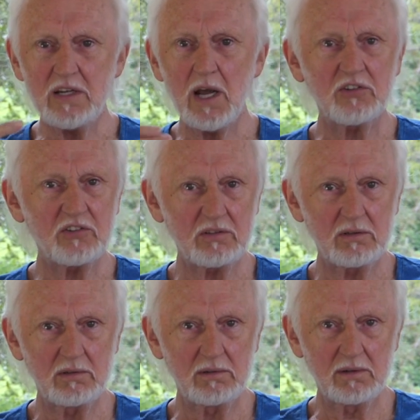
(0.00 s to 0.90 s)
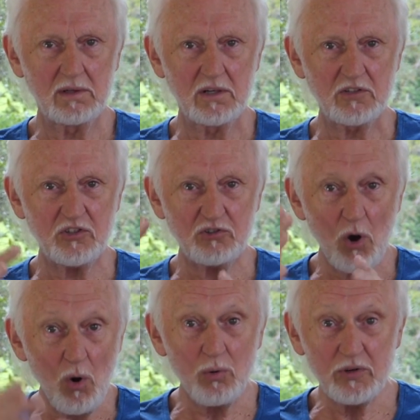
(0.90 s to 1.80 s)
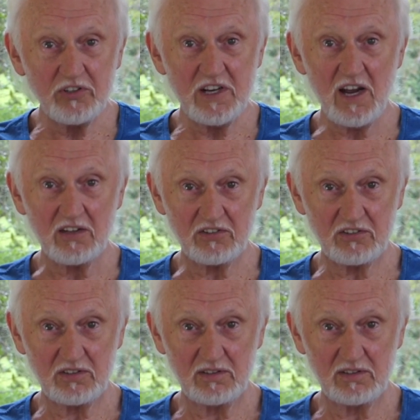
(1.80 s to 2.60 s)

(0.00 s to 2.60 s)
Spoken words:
Yes. She's always a yes.